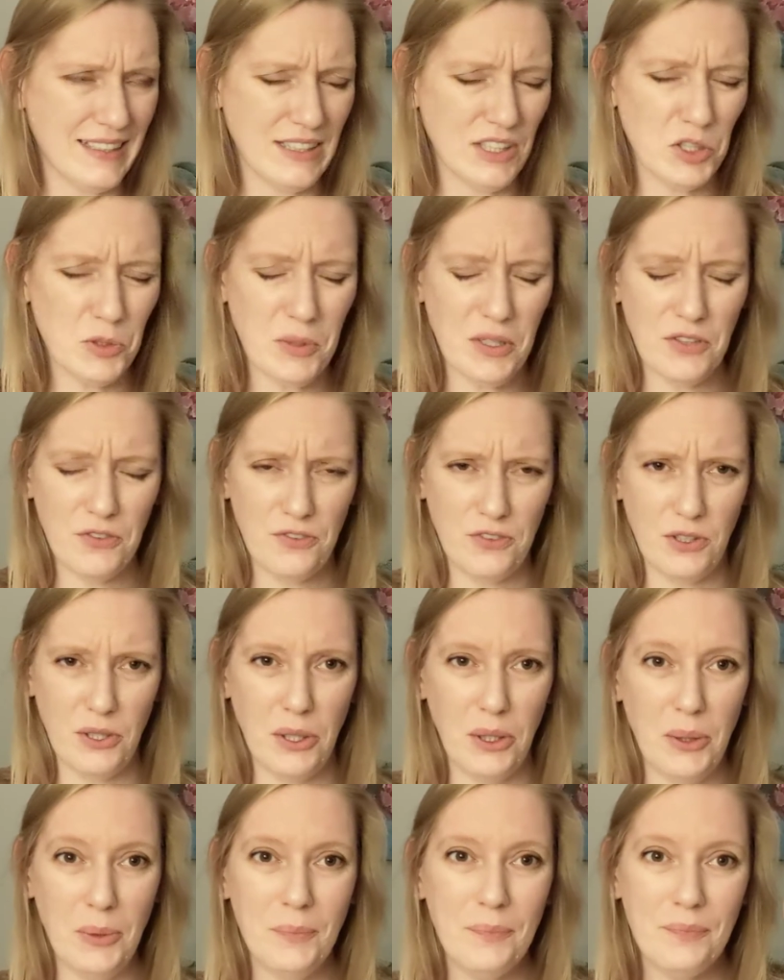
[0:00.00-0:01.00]
a little bit of
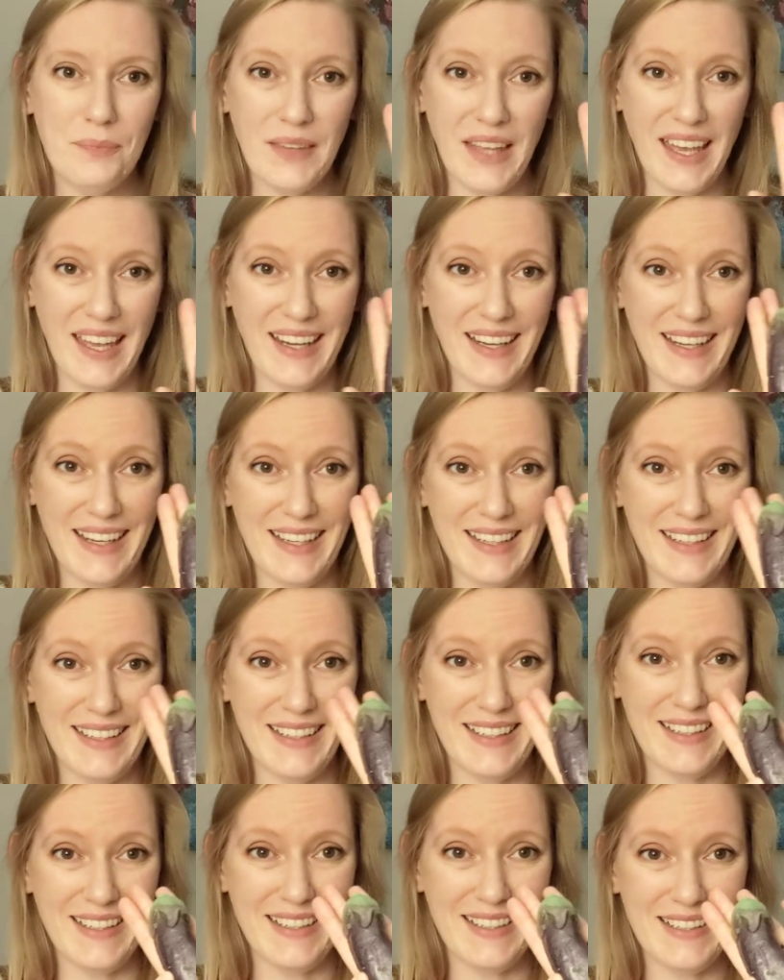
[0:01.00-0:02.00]
fruit, and it
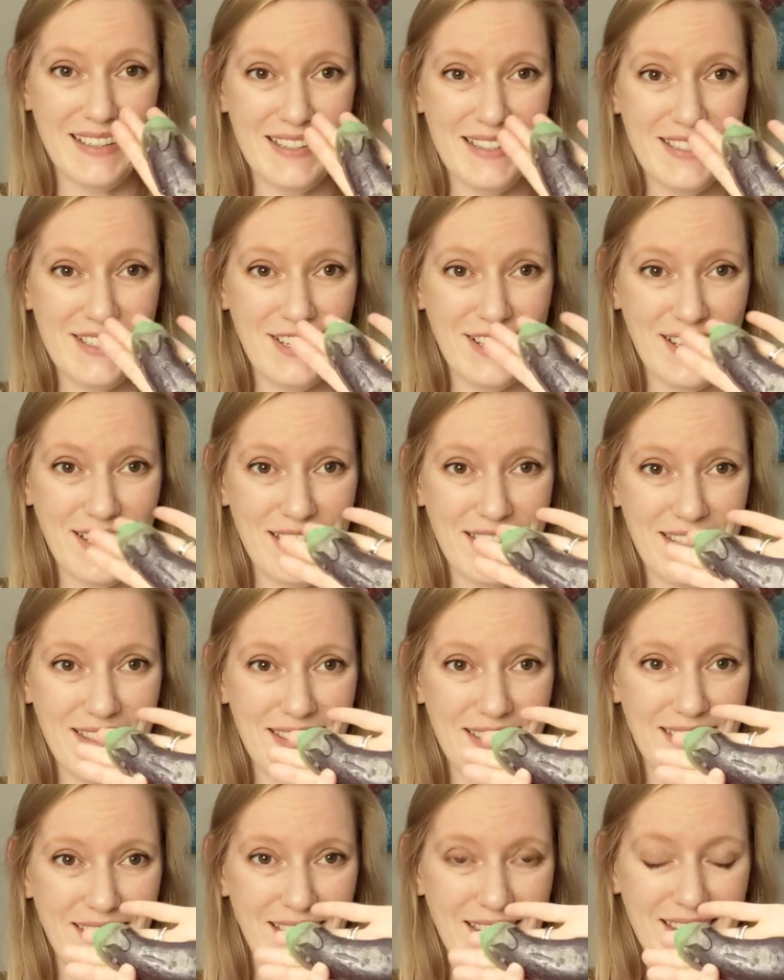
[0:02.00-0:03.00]
is
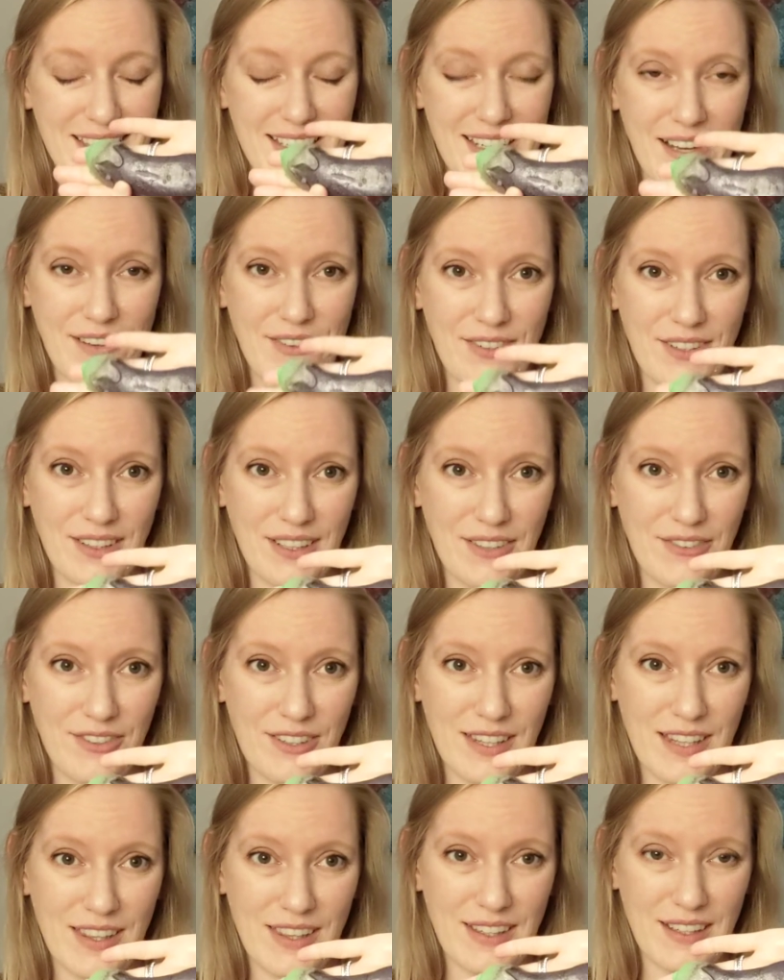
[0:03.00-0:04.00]
just, it's definitely for
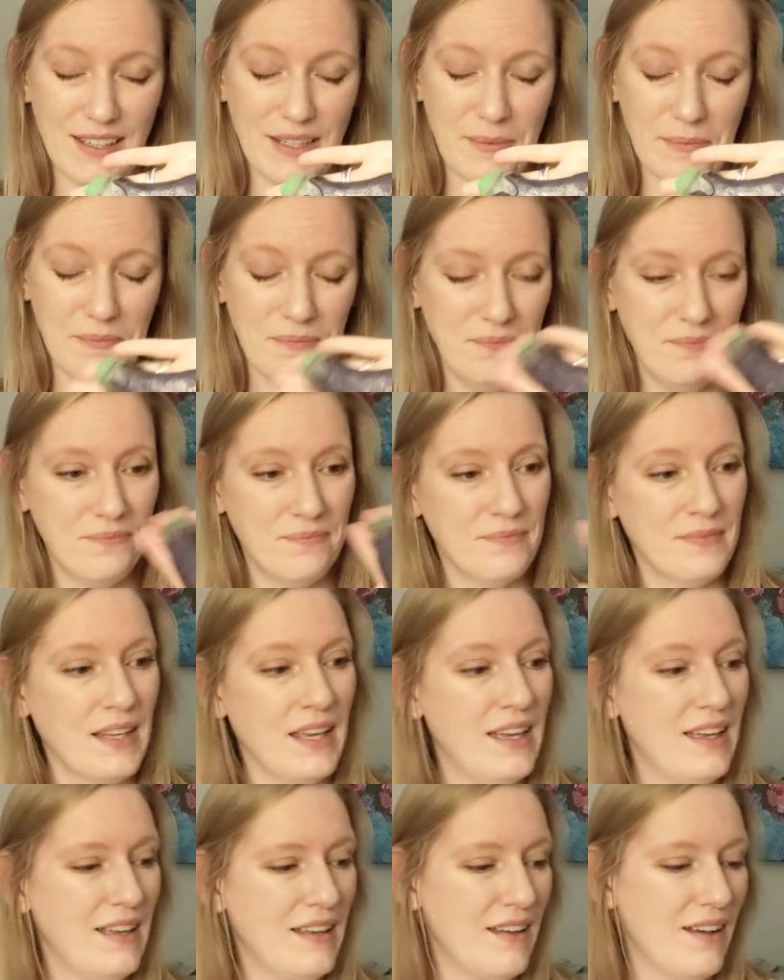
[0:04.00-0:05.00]
the theme.
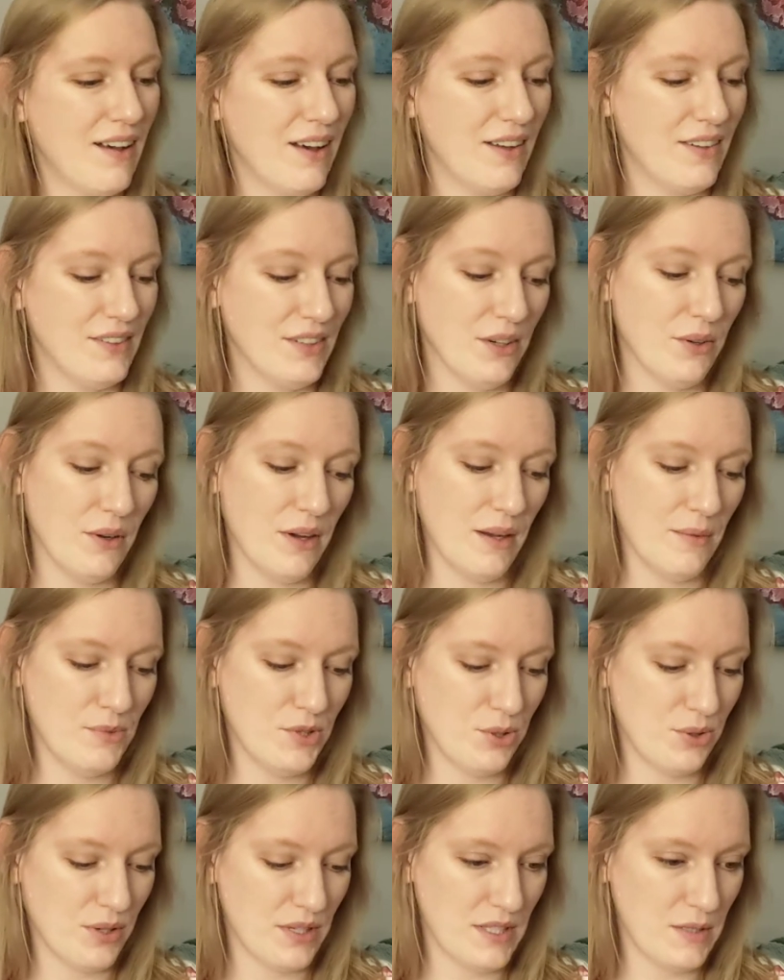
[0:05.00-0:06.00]
Although I'm
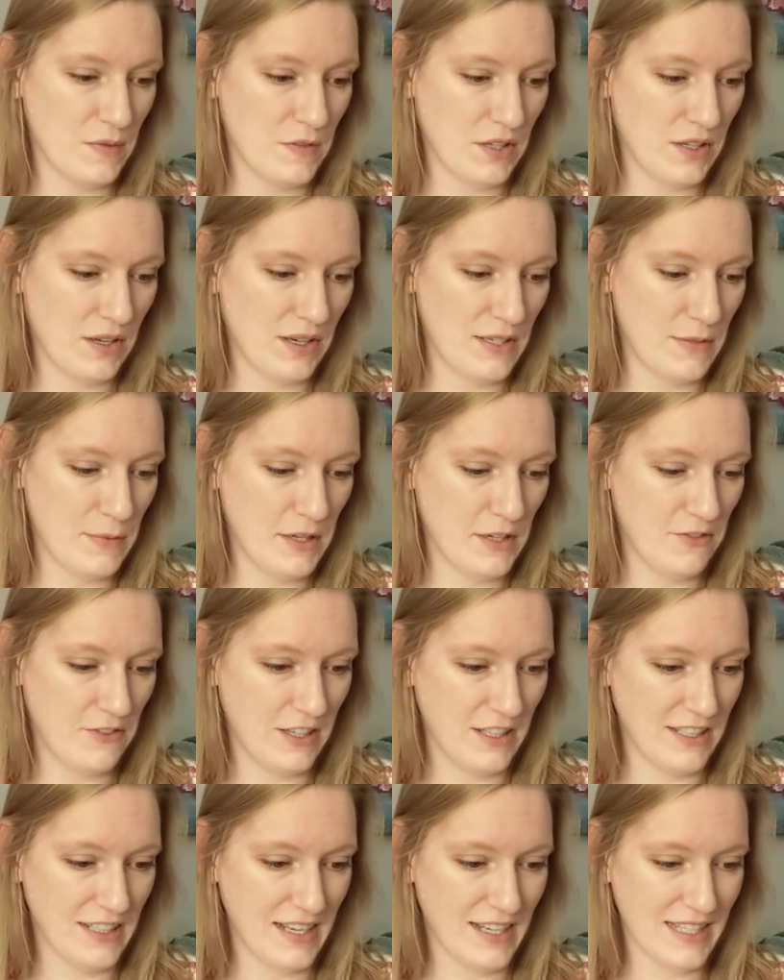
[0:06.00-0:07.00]
sure it's going to be a
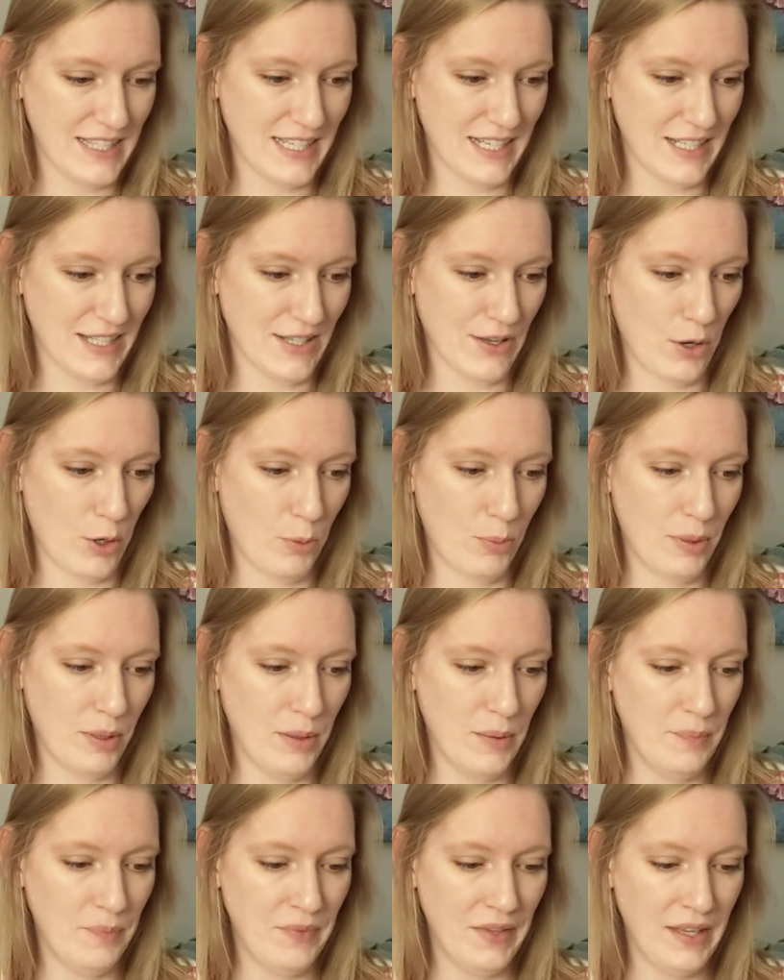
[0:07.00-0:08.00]
fantastic soap.
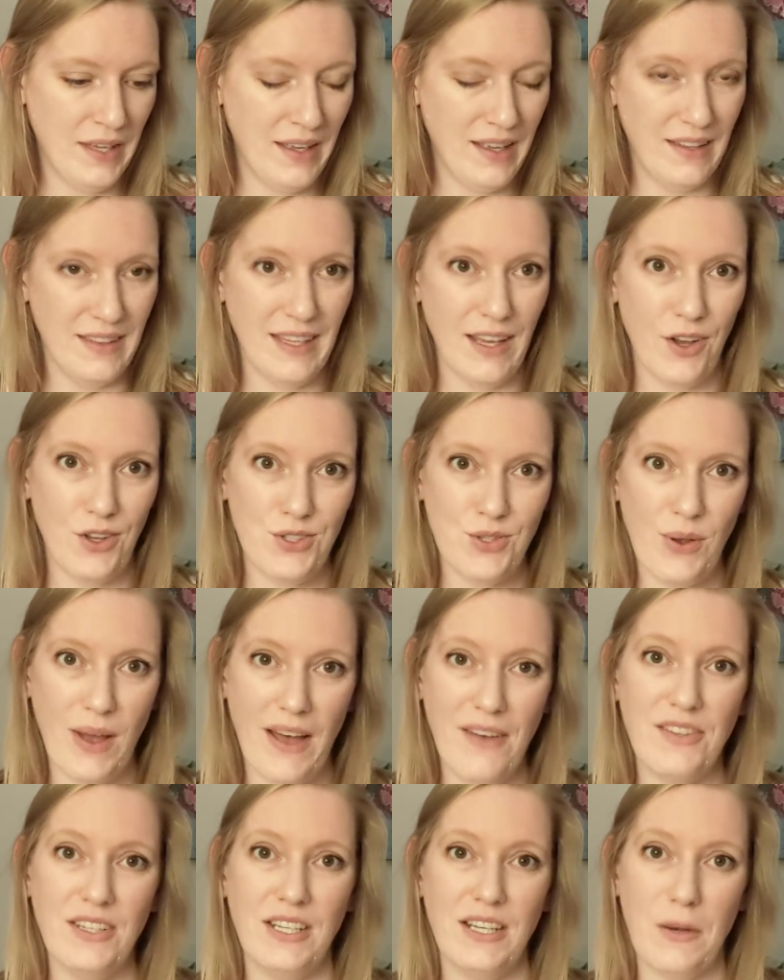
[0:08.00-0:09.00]
They also
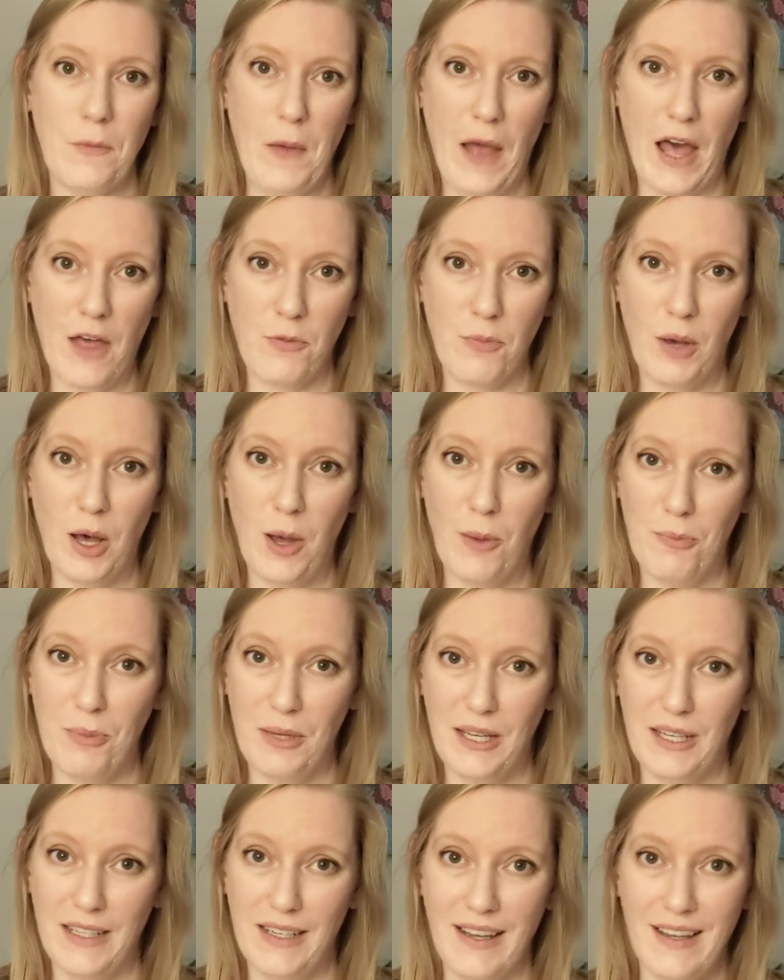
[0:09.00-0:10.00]
have it in a bath bomb,
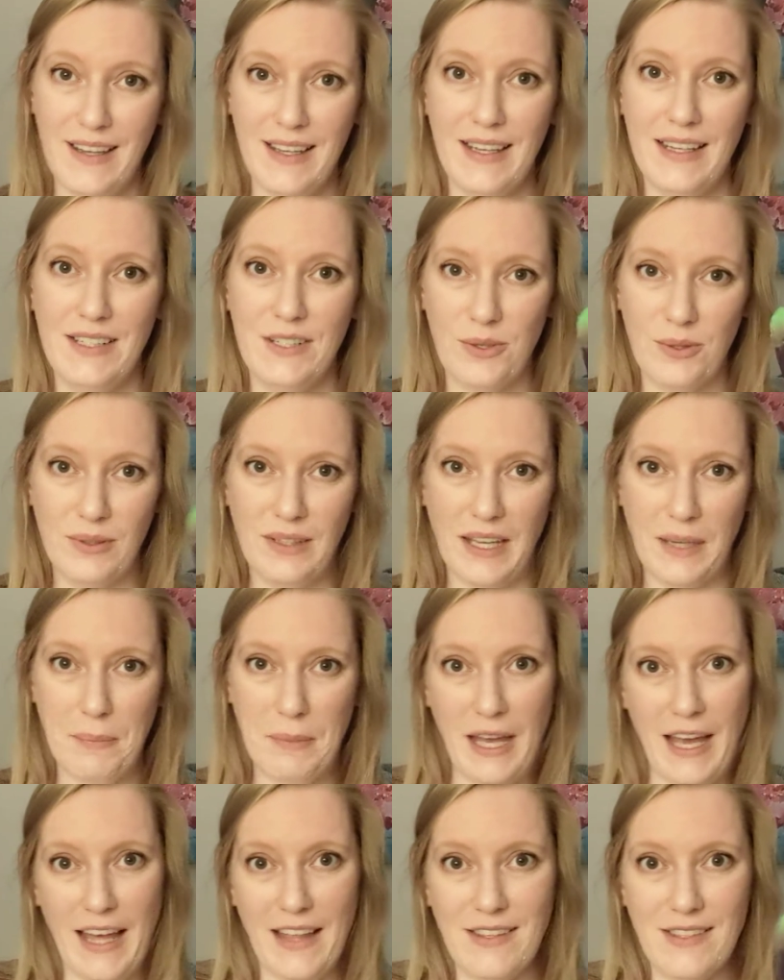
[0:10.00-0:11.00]
but I don't like
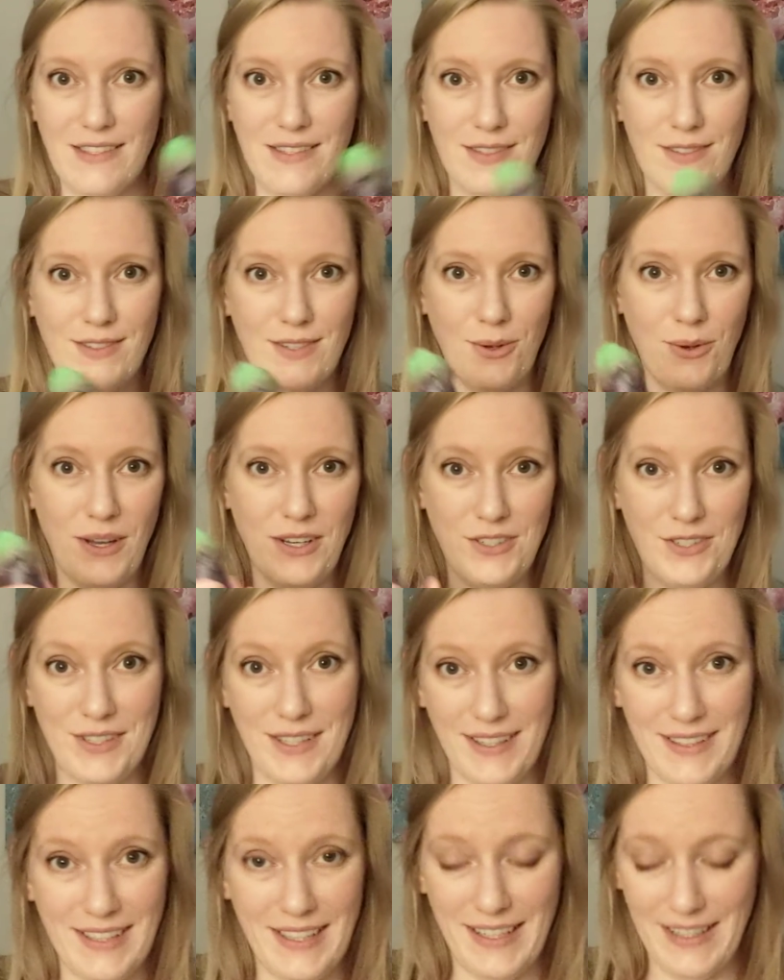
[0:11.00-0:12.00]
baths, so I just
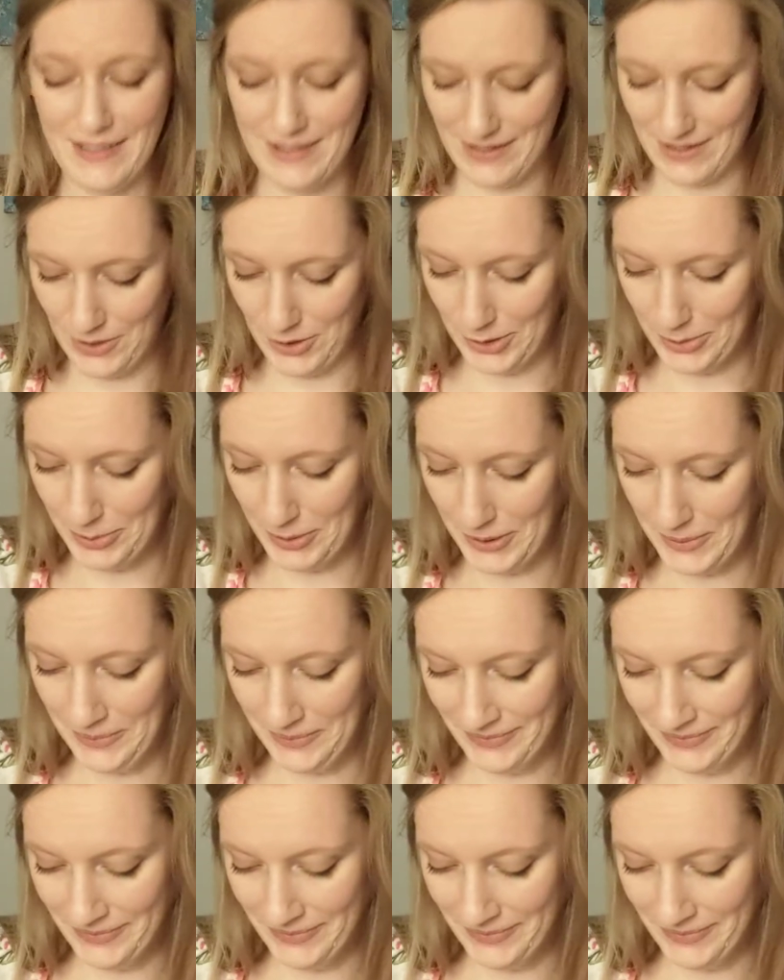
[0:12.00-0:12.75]
got the hand soap.